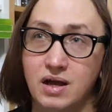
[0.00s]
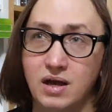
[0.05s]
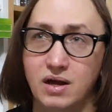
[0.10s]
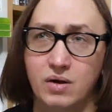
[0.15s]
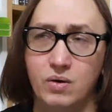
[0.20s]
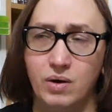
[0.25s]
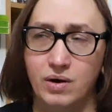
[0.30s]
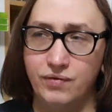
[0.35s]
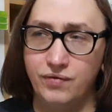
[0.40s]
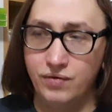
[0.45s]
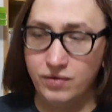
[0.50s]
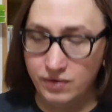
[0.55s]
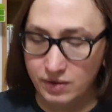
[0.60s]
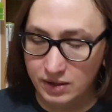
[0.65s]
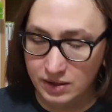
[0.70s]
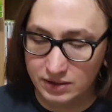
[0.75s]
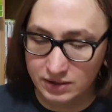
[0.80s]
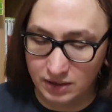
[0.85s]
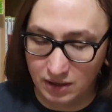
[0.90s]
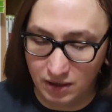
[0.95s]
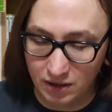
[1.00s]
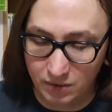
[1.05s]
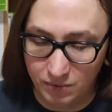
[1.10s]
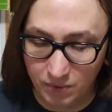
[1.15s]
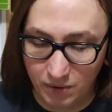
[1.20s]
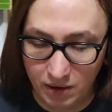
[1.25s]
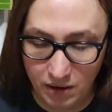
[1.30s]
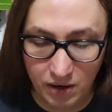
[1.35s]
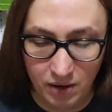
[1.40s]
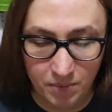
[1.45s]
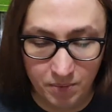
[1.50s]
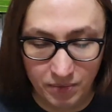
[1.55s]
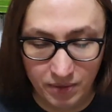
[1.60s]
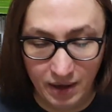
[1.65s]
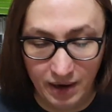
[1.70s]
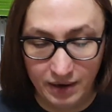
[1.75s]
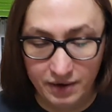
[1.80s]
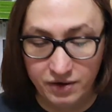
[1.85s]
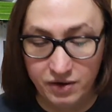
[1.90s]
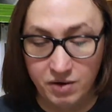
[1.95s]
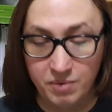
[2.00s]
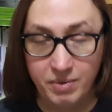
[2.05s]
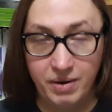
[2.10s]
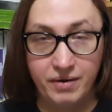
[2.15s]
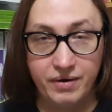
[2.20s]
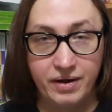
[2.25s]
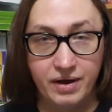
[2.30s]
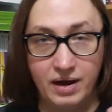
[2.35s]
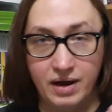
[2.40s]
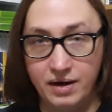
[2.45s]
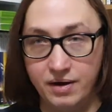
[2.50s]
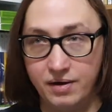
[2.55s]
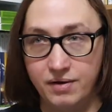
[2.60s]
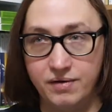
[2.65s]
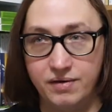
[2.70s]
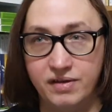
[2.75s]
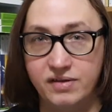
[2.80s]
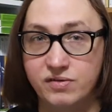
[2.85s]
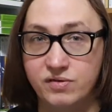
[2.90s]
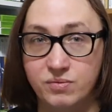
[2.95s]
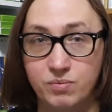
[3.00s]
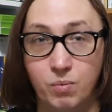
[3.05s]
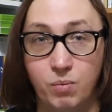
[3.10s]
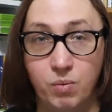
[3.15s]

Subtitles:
quite a few years ago that I knew about it. And this is,